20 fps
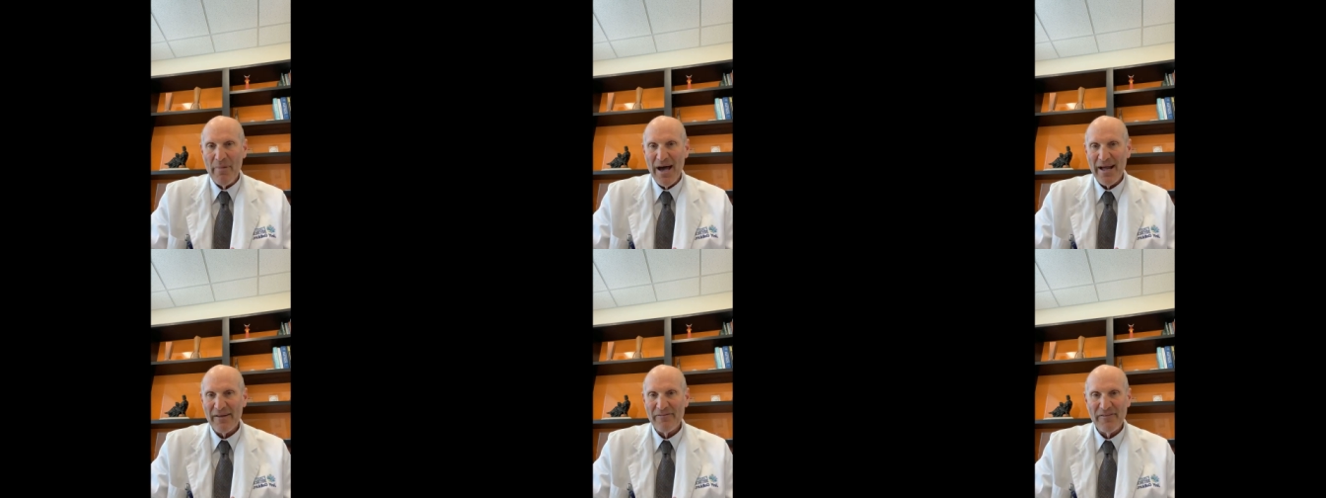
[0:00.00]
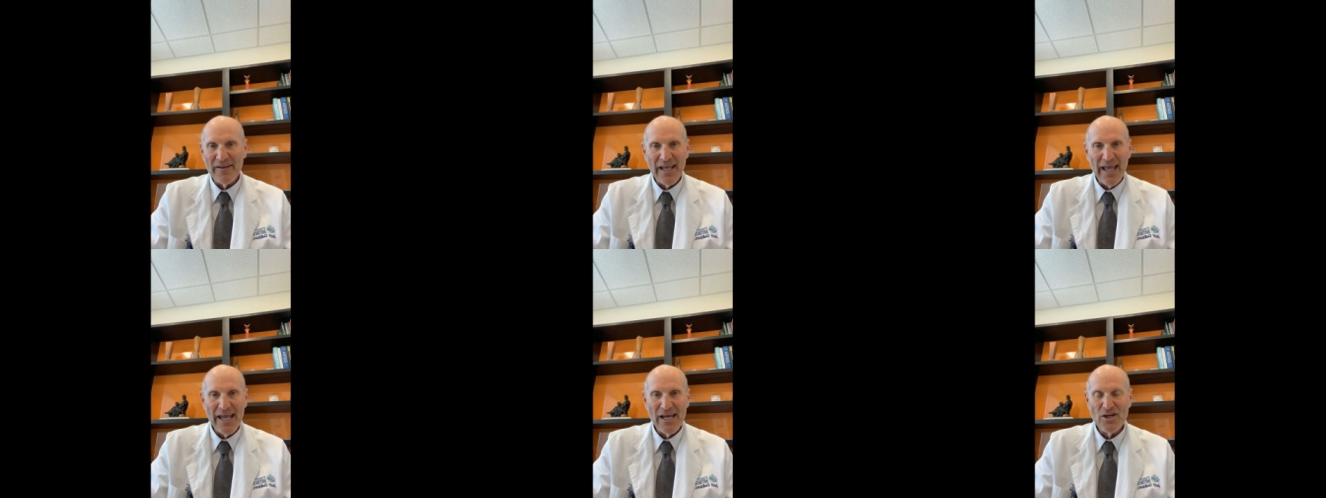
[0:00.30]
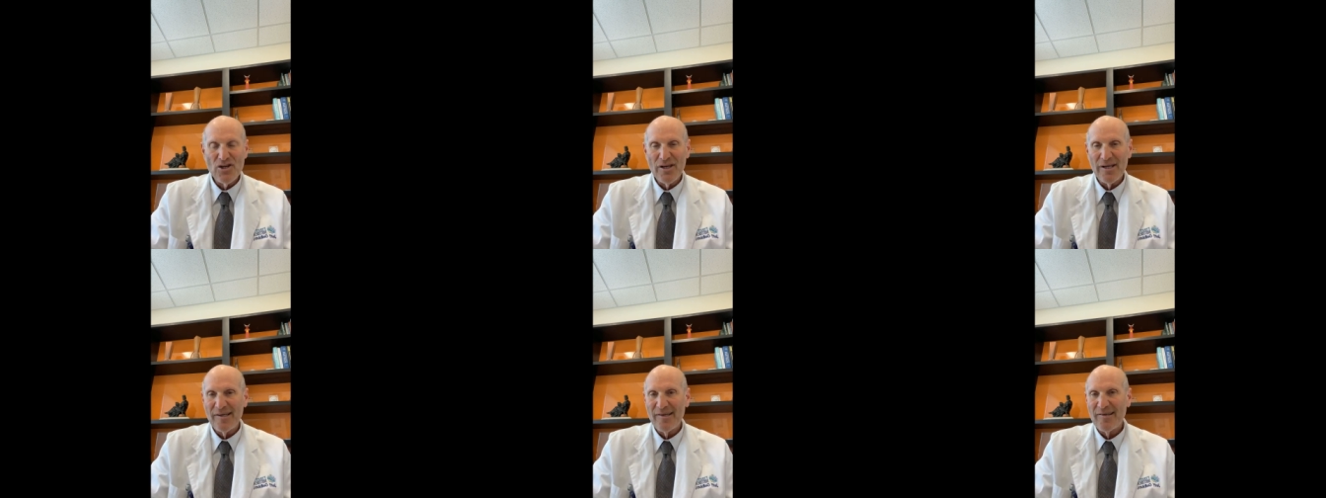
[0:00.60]

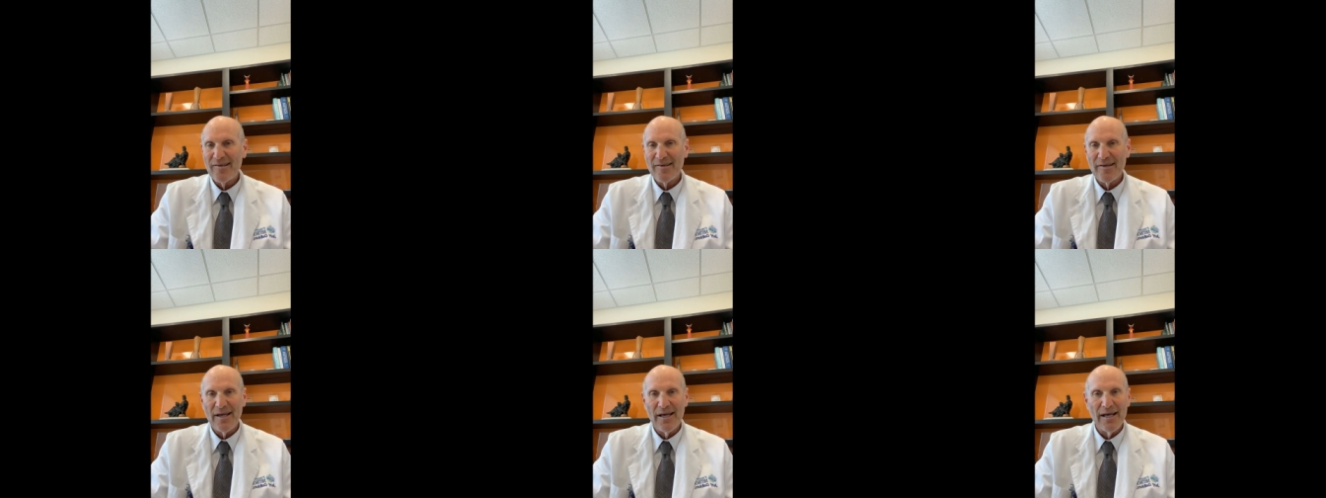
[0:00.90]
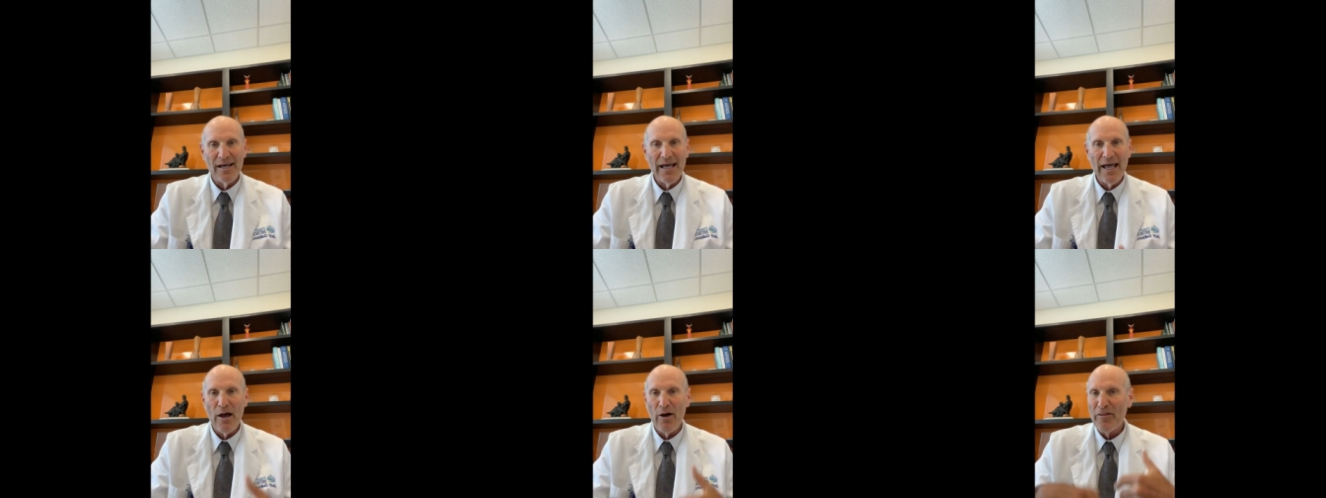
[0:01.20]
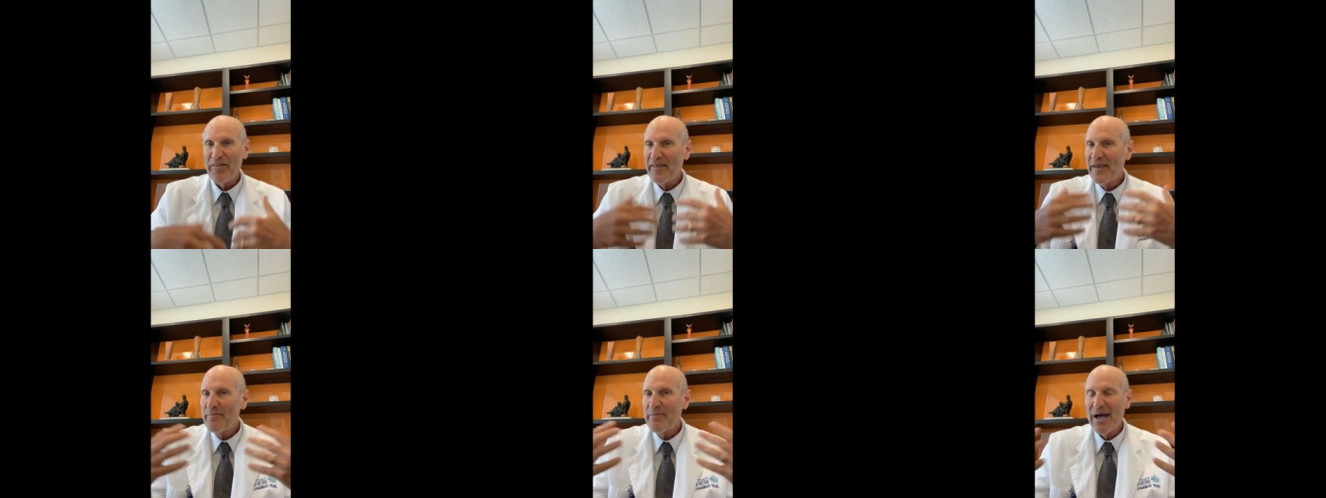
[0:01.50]
modifications, uh,
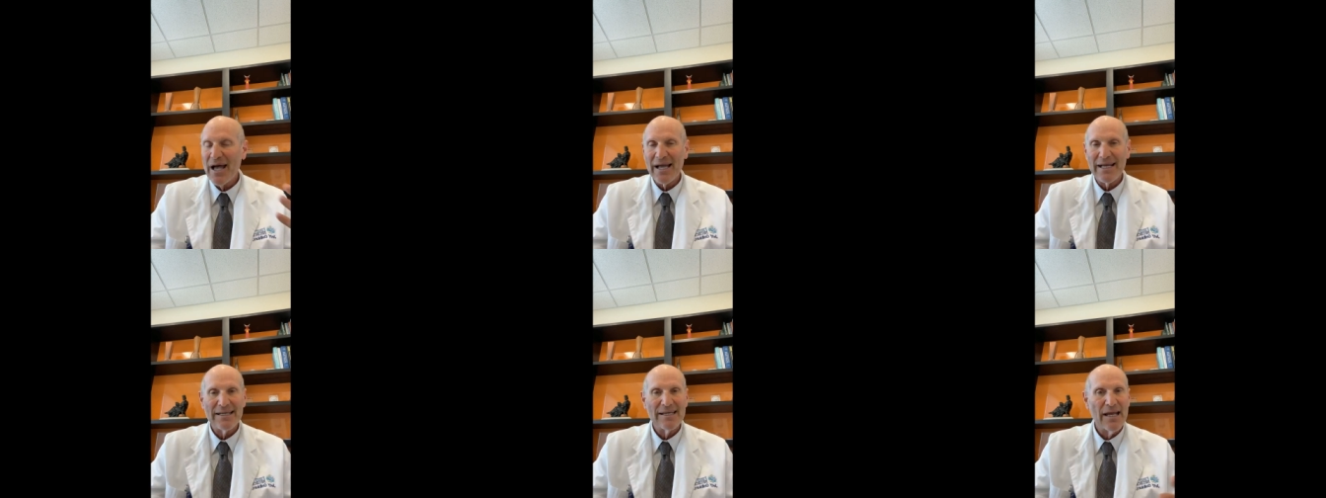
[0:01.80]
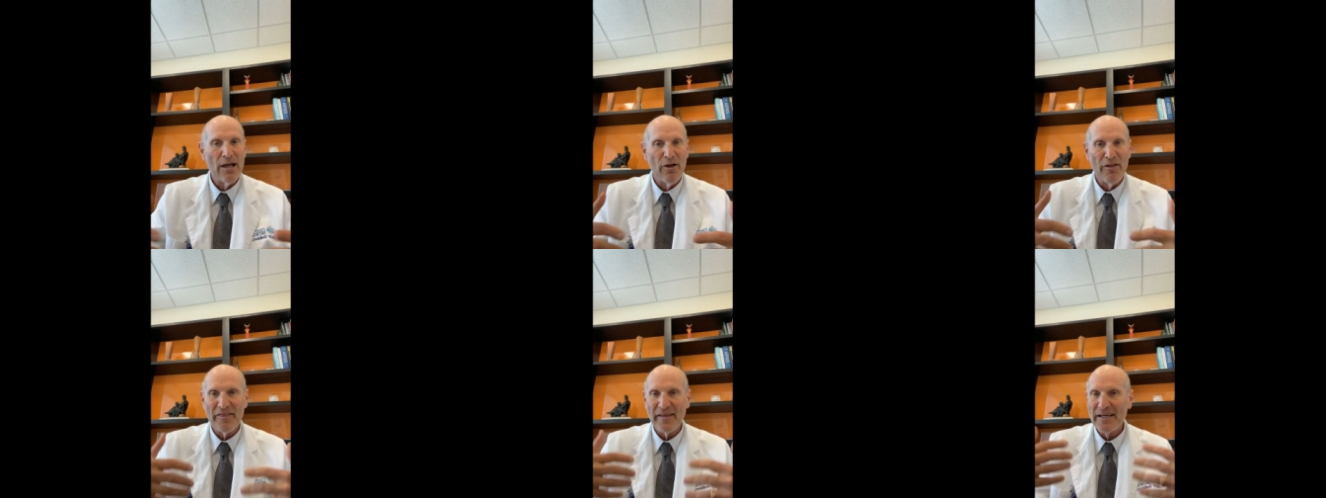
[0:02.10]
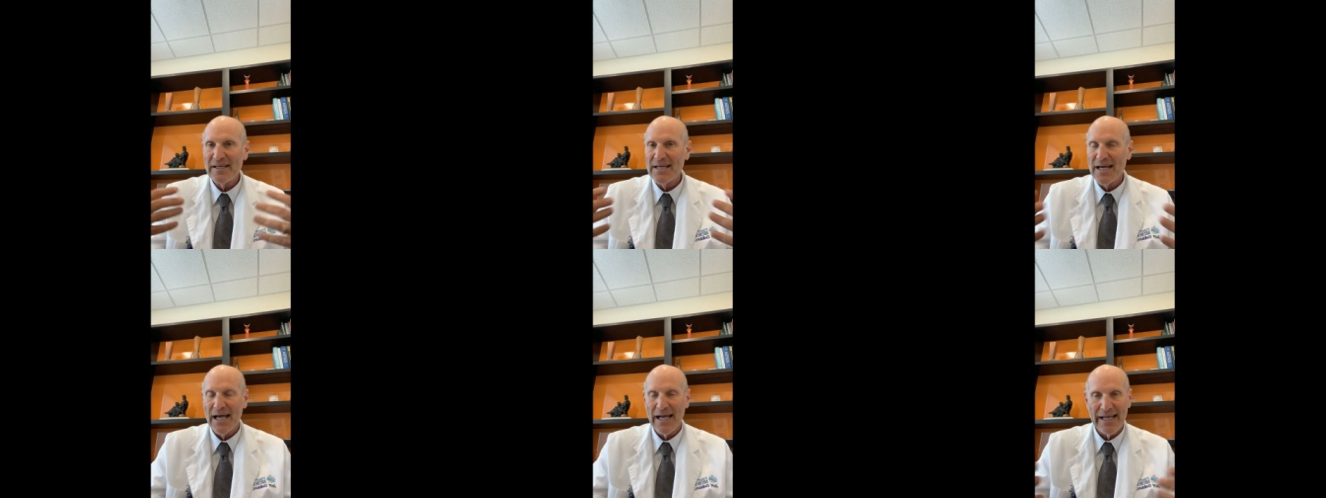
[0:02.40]
healthy mind,
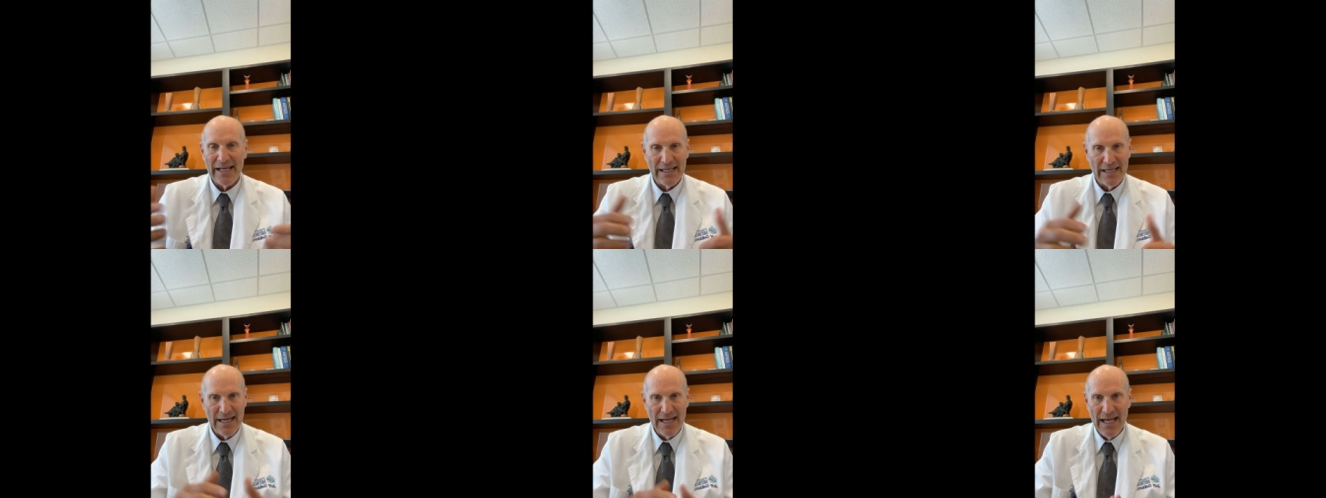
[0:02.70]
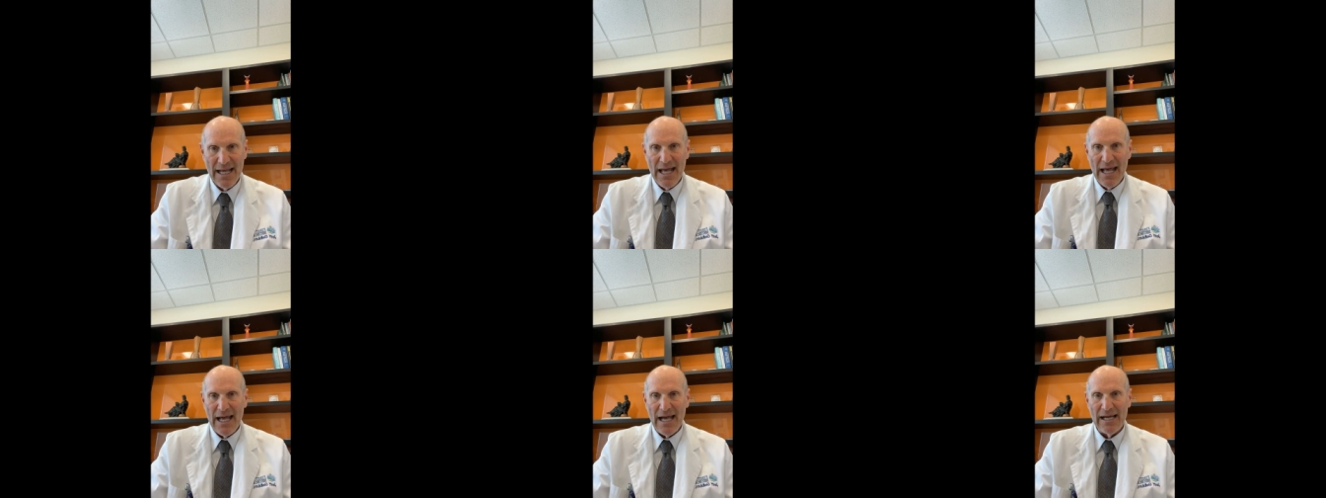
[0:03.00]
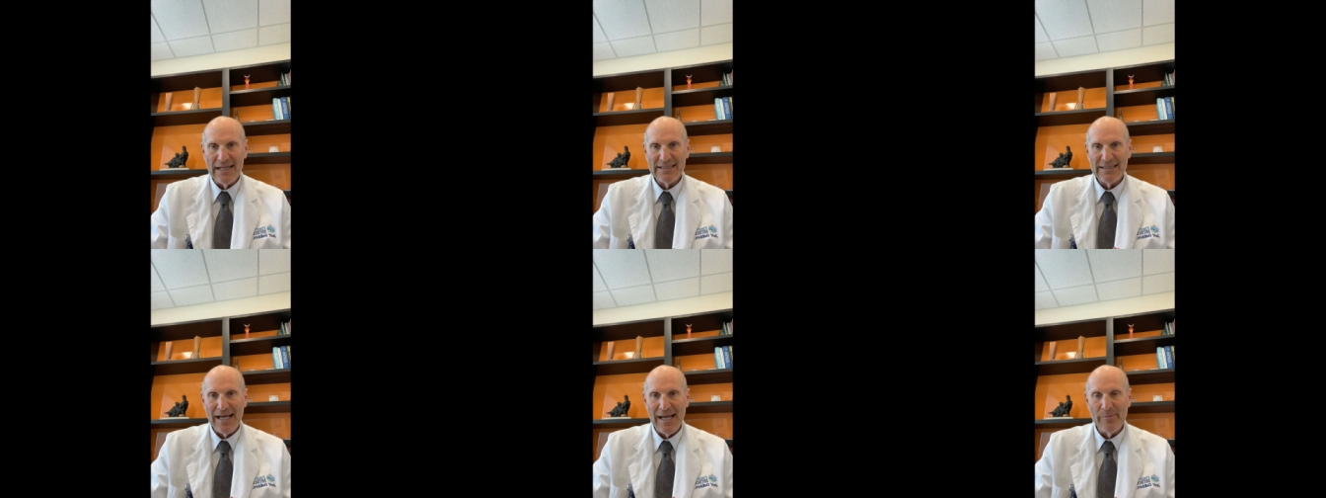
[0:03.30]
healthy diet
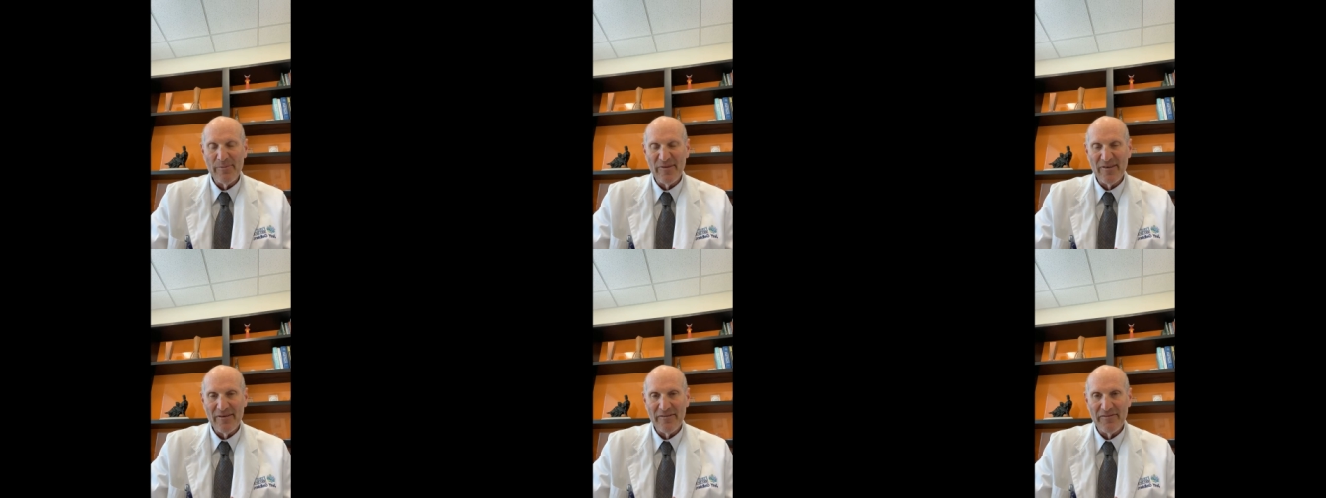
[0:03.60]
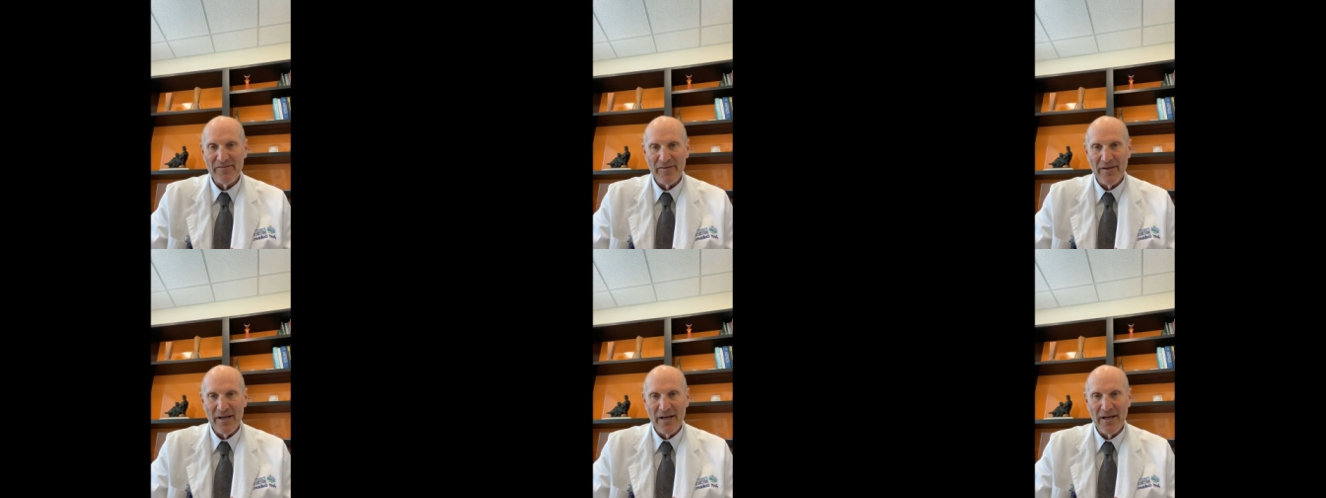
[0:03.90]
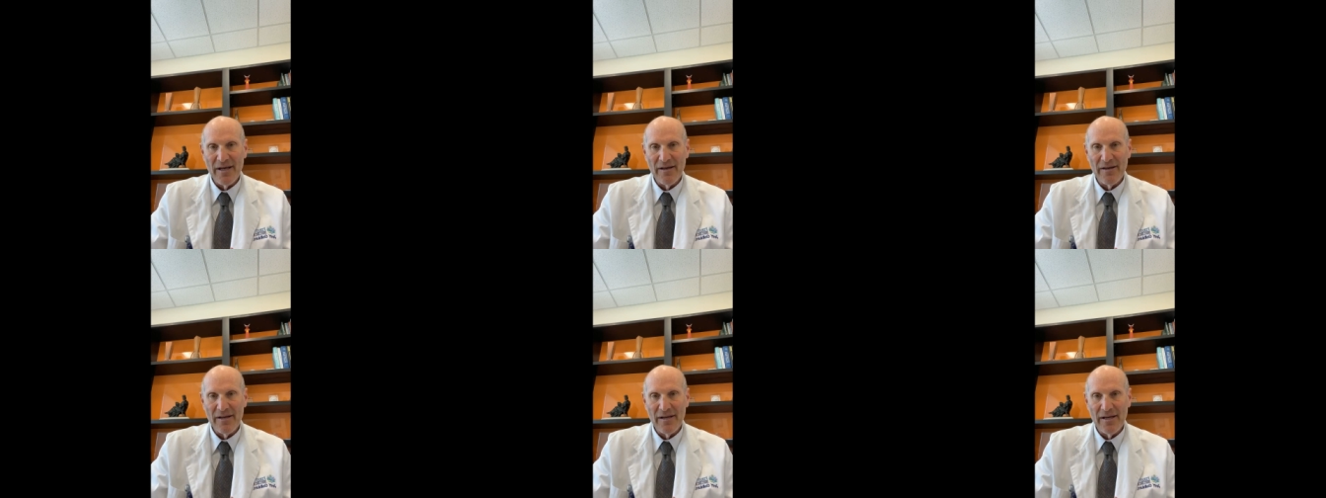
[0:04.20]
uh, types of,
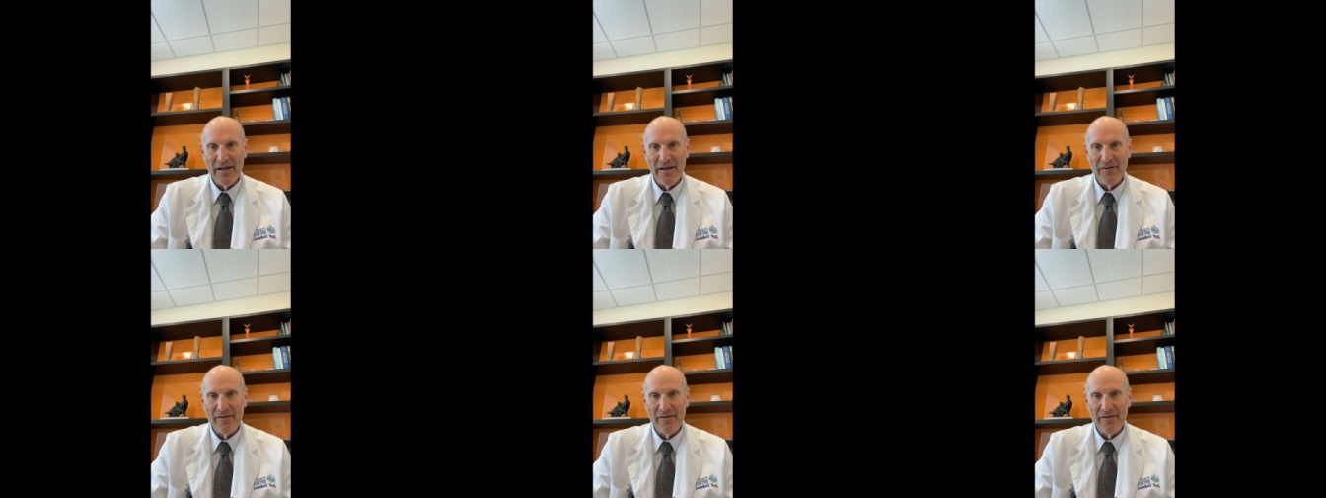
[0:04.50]
uh,